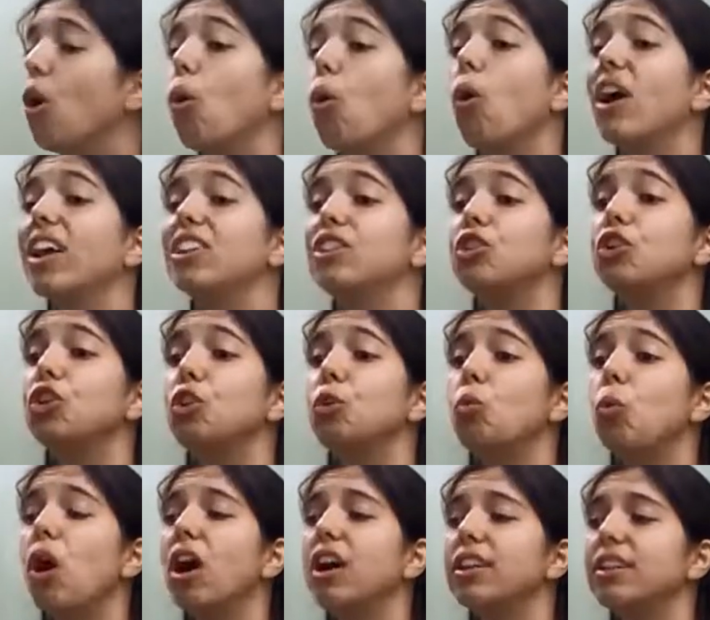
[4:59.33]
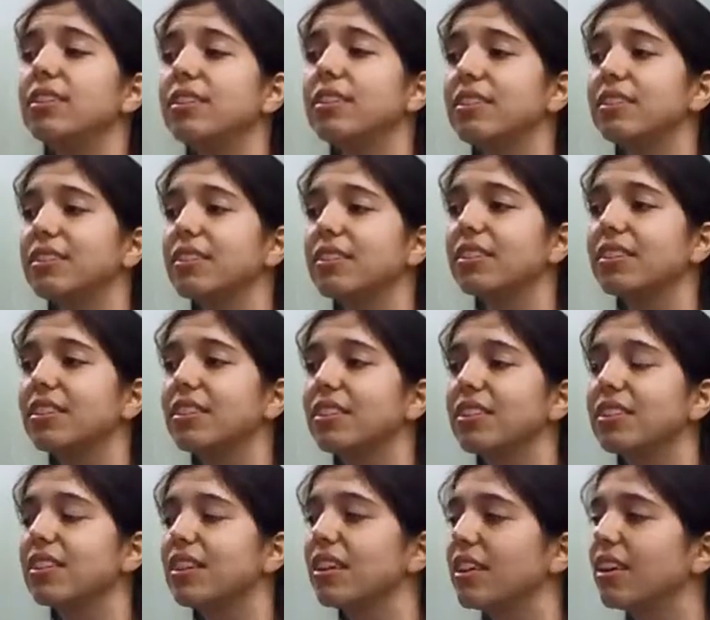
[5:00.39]
What do you want?
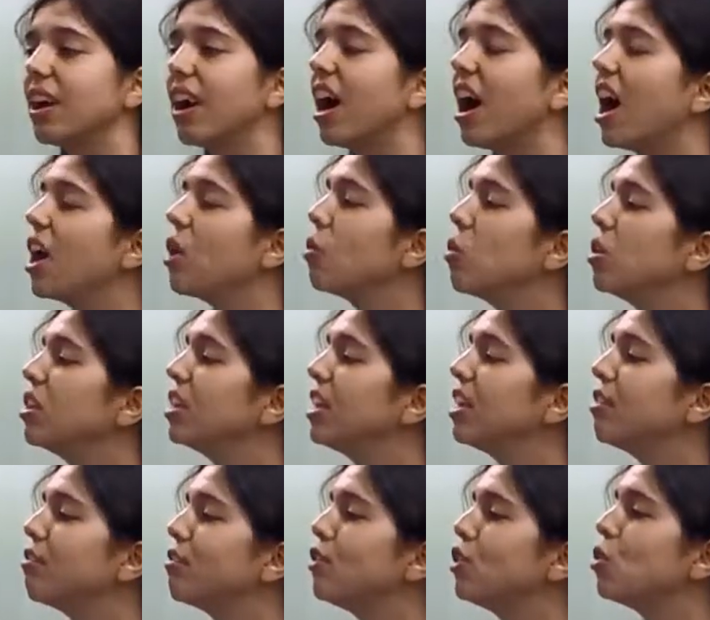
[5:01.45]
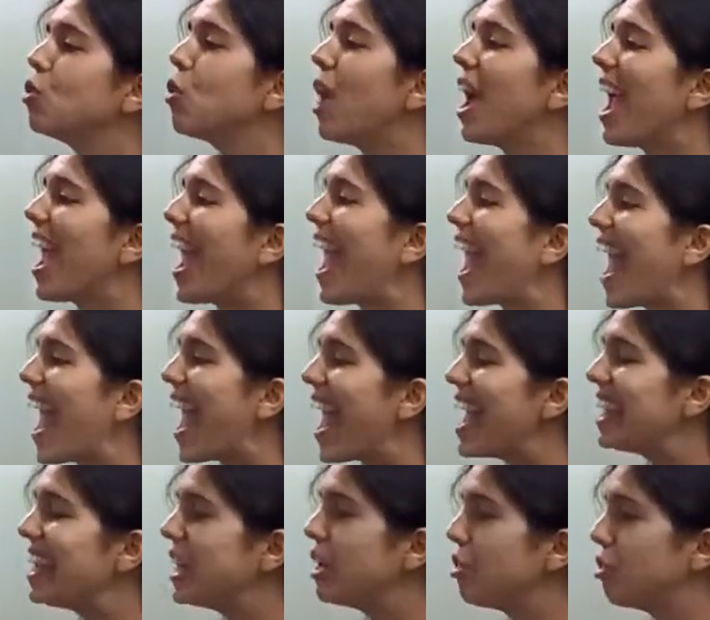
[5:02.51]
I will give you
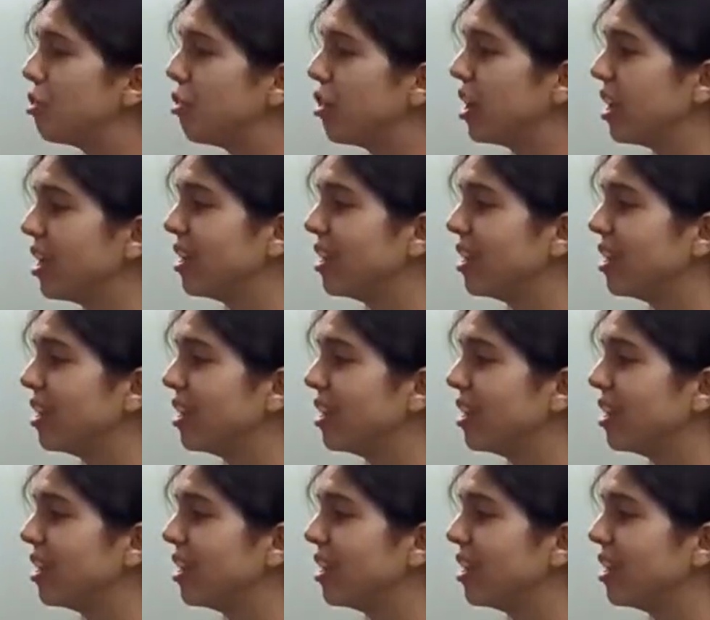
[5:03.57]
anything